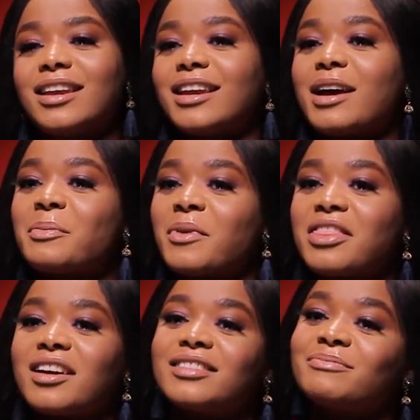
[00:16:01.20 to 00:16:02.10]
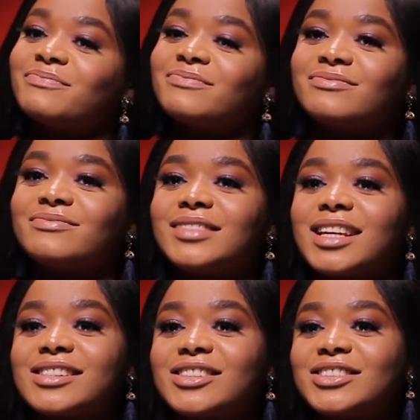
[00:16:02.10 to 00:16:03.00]
Nah, brother.
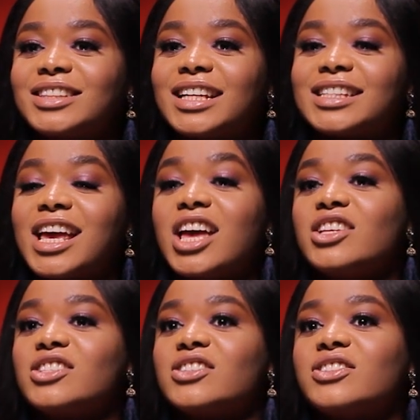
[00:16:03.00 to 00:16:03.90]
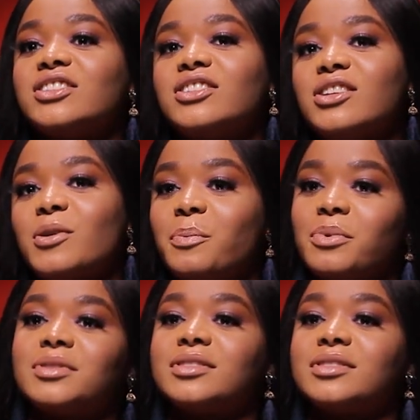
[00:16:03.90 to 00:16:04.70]
Let's not do that. So, nope.